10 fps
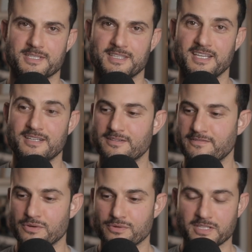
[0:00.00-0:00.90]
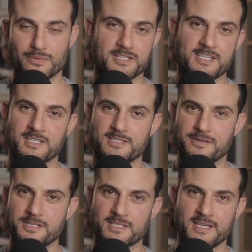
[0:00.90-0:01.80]
And then if you really want to take it
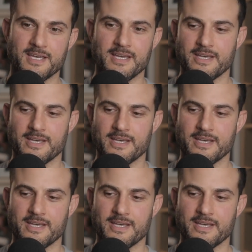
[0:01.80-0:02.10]
seriously,